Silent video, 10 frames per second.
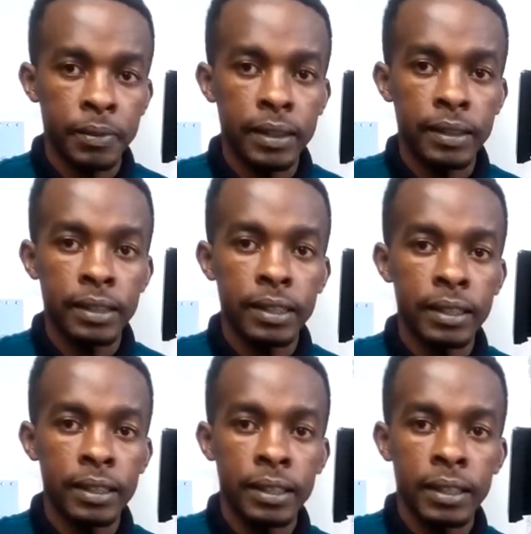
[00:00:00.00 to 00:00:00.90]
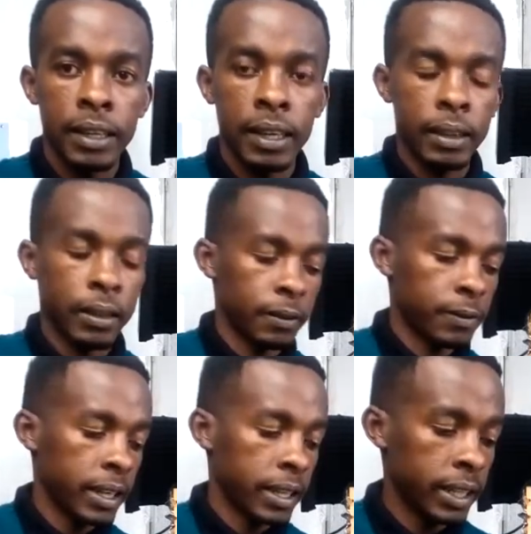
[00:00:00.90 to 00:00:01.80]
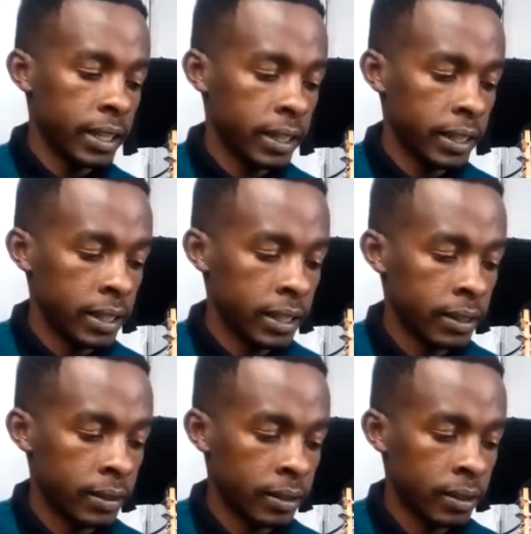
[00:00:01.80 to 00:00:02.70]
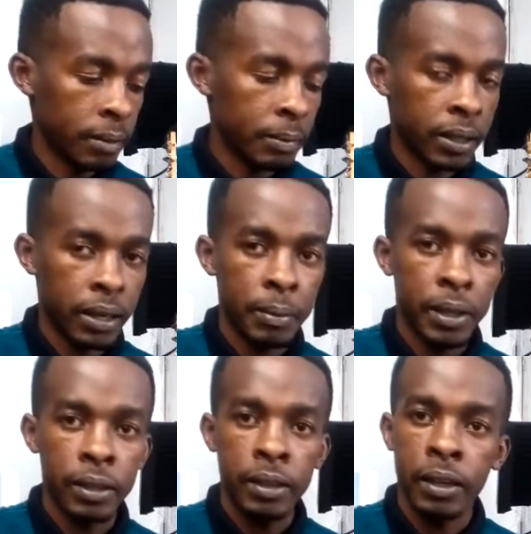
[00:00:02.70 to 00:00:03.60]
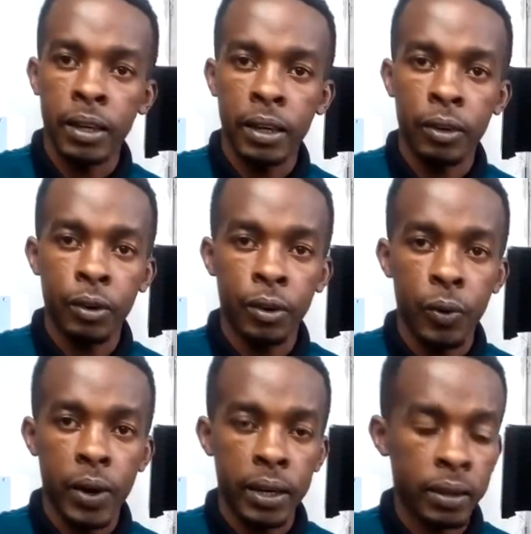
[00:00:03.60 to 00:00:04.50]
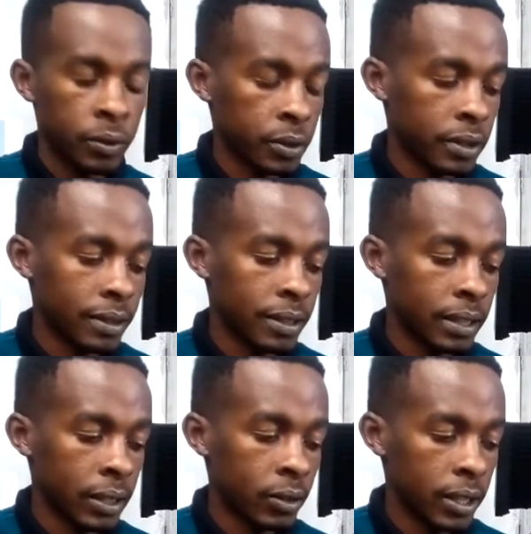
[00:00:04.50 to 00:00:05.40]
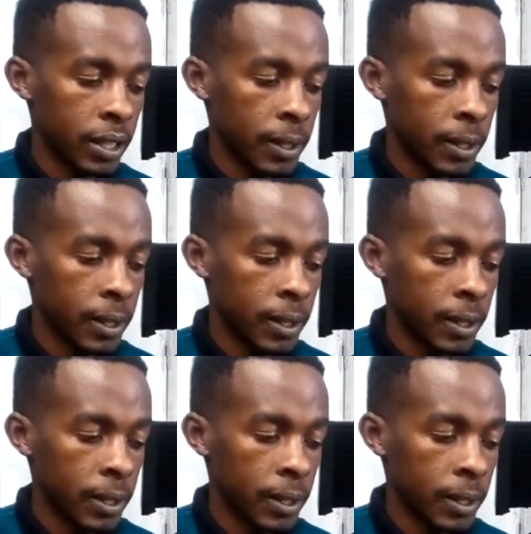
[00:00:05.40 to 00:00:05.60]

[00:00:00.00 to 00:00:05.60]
G. And then finally string number chord 1, which is C chord.